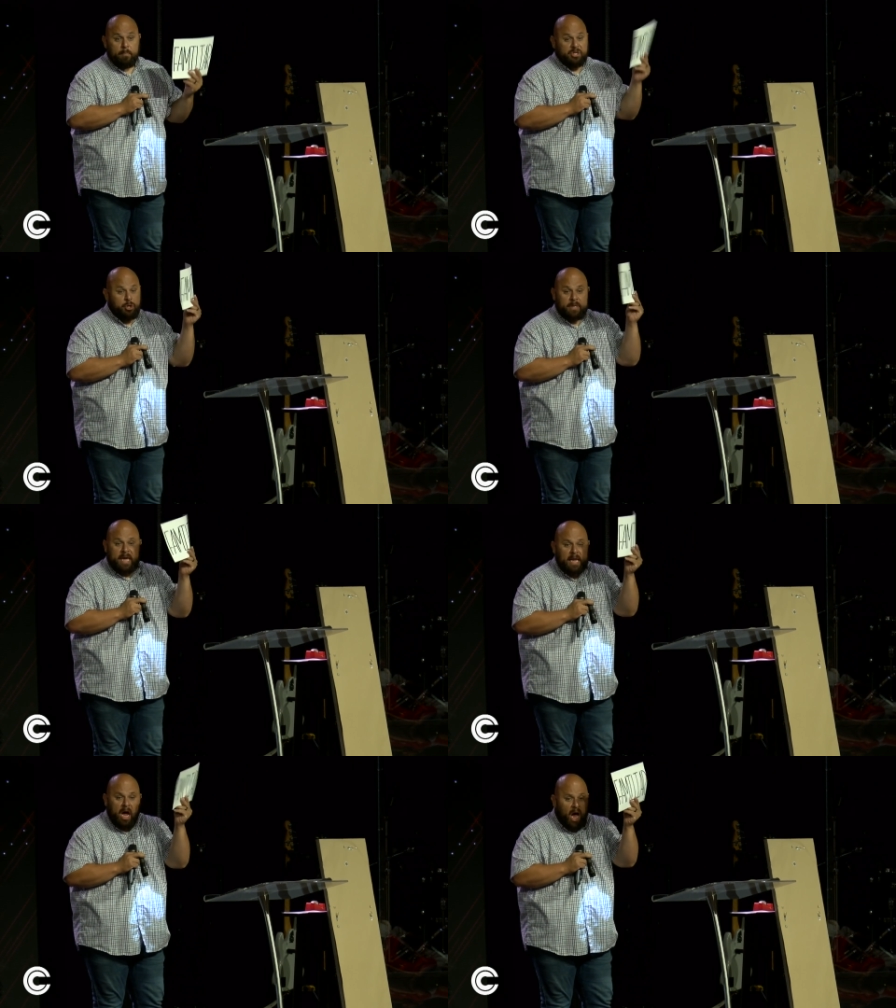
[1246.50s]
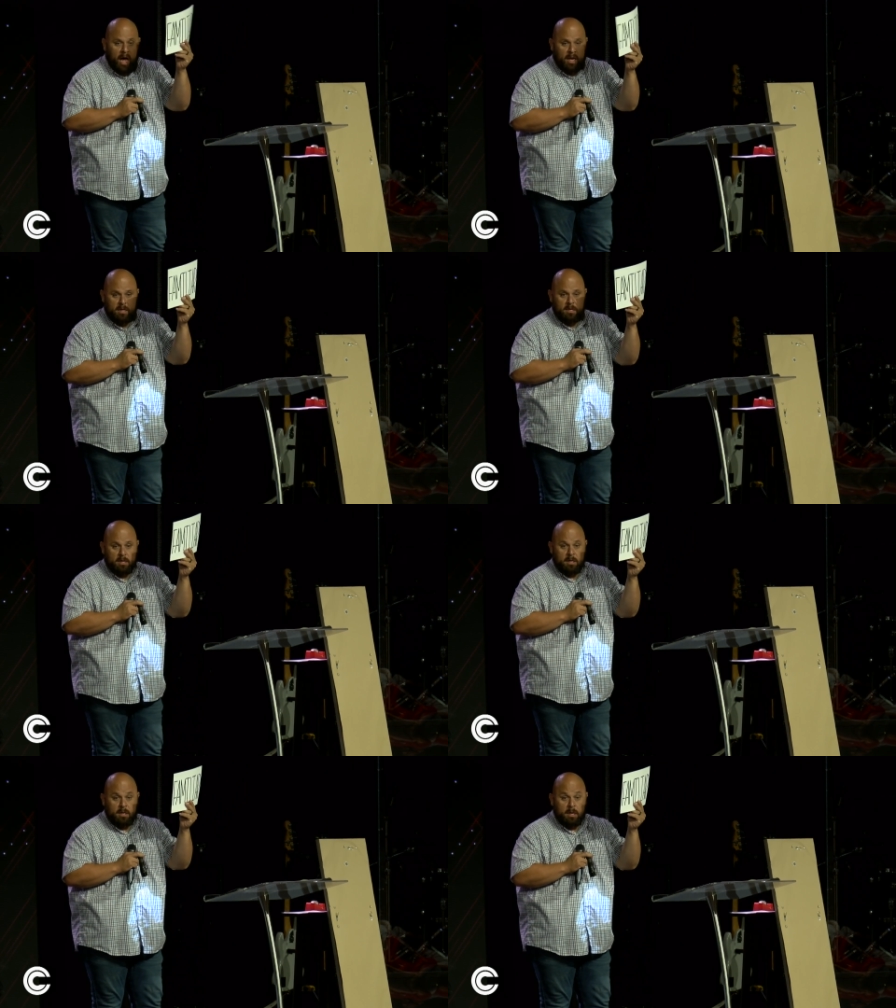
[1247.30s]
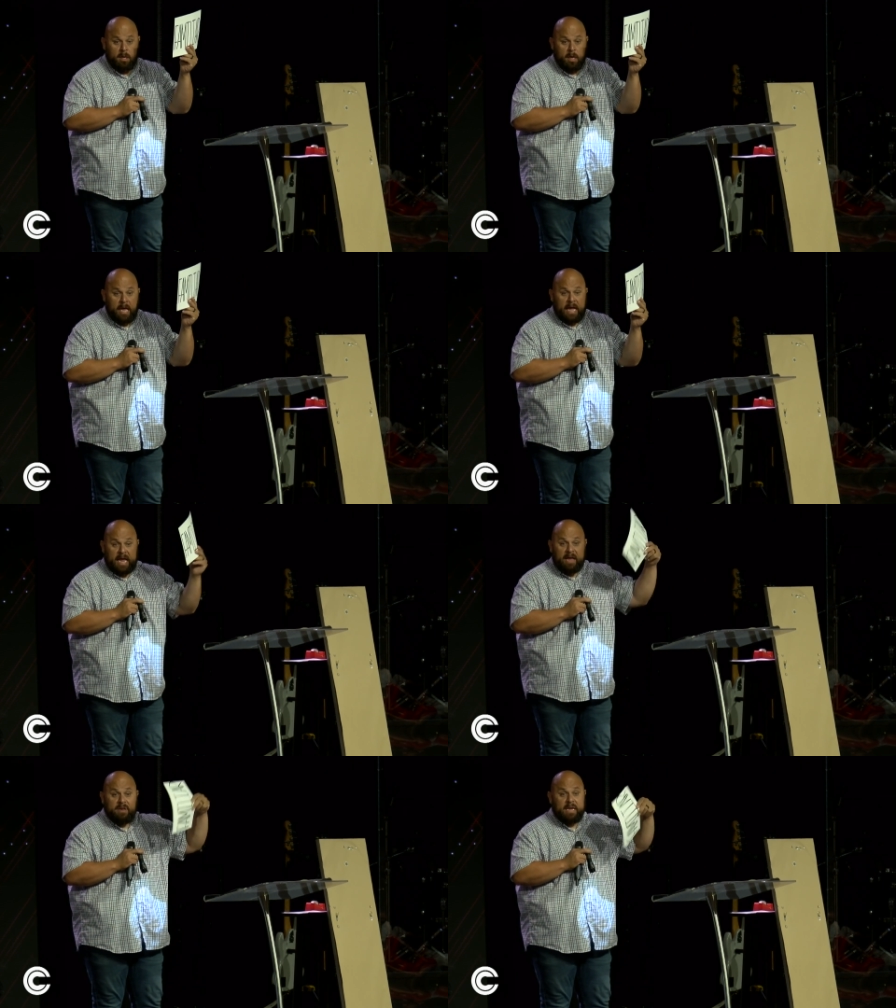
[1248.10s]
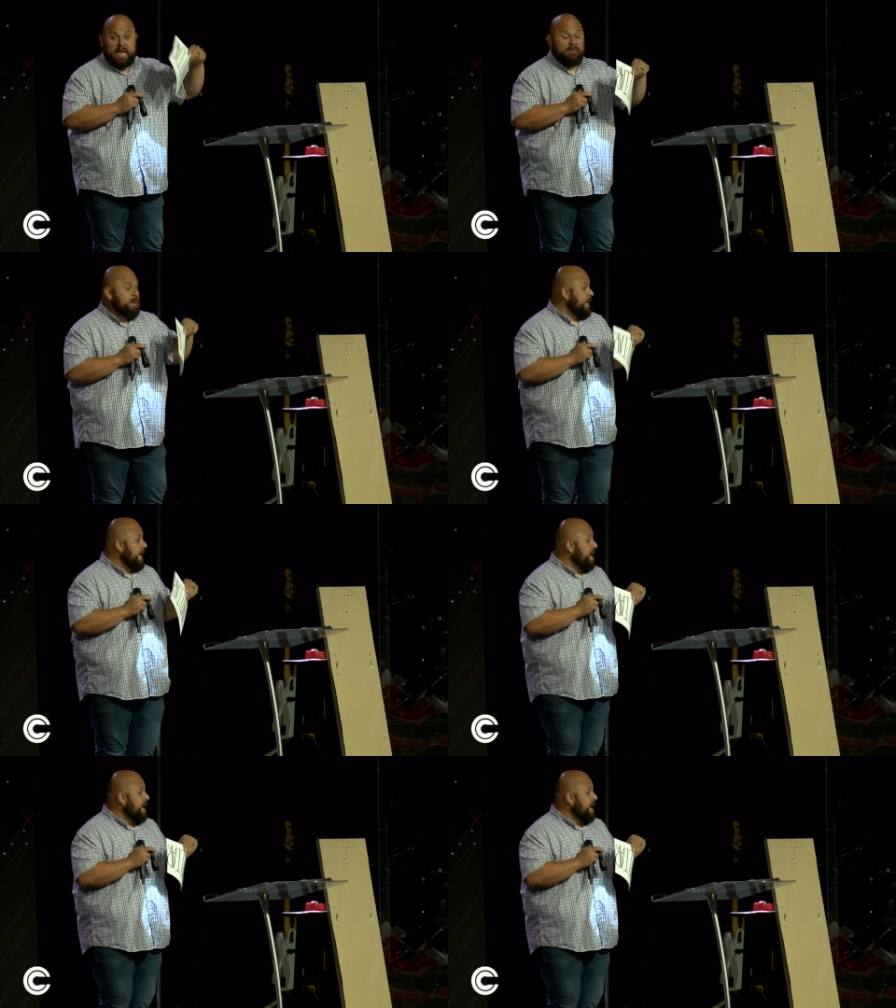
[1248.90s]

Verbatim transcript: But you cannot. Even, even,